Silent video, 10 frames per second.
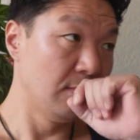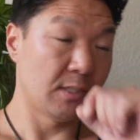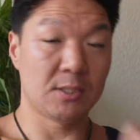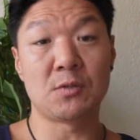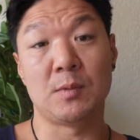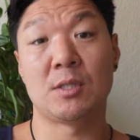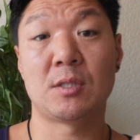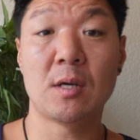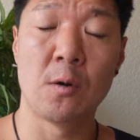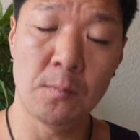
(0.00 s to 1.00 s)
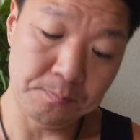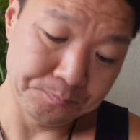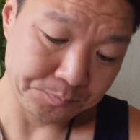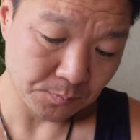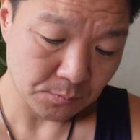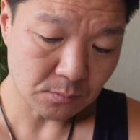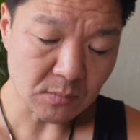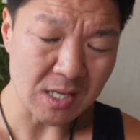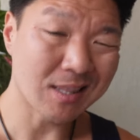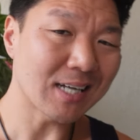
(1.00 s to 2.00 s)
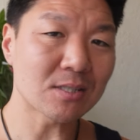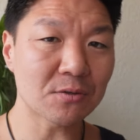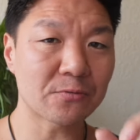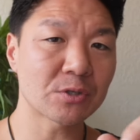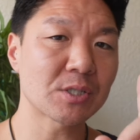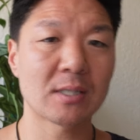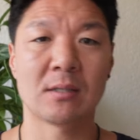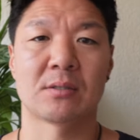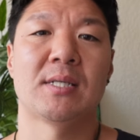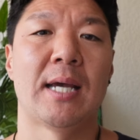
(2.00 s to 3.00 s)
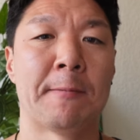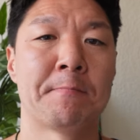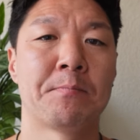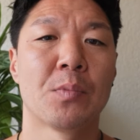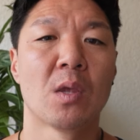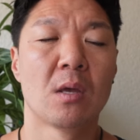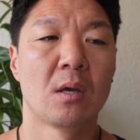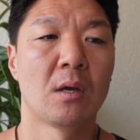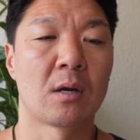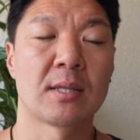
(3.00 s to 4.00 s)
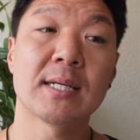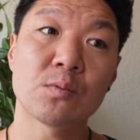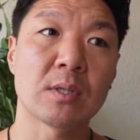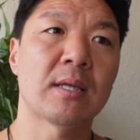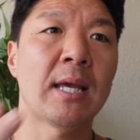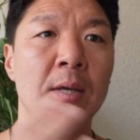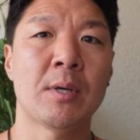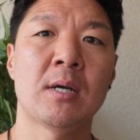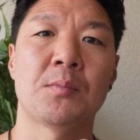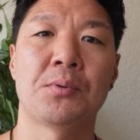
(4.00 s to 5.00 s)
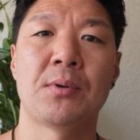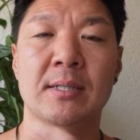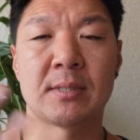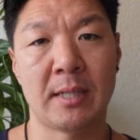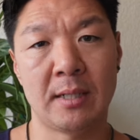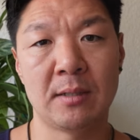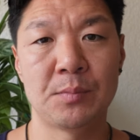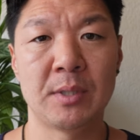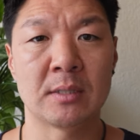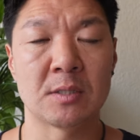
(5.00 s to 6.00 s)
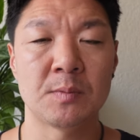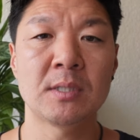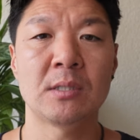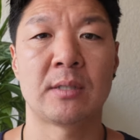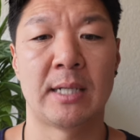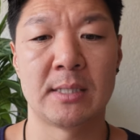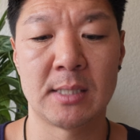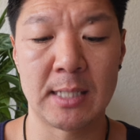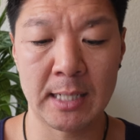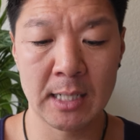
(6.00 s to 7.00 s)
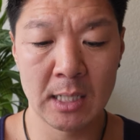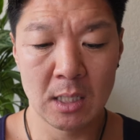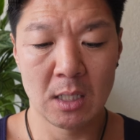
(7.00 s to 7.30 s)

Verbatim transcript: Excuse me. So, that's the first thing I'll say. Or that's what came up as I begin to speak to you guys today